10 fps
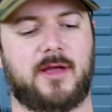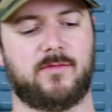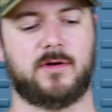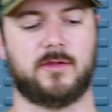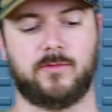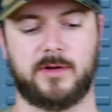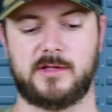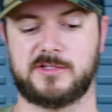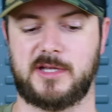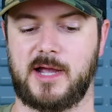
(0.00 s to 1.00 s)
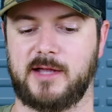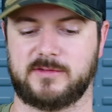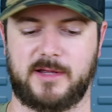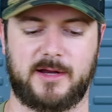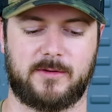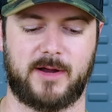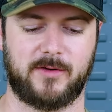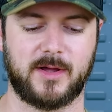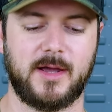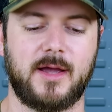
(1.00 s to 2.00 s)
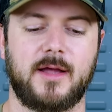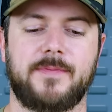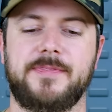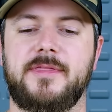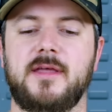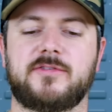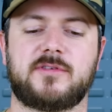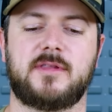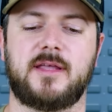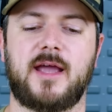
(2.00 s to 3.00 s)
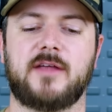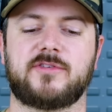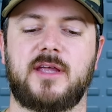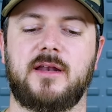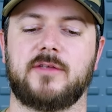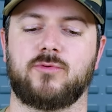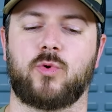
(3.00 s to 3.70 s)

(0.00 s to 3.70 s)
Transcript: have another one of these DIs laying around. This, the gas key doesn't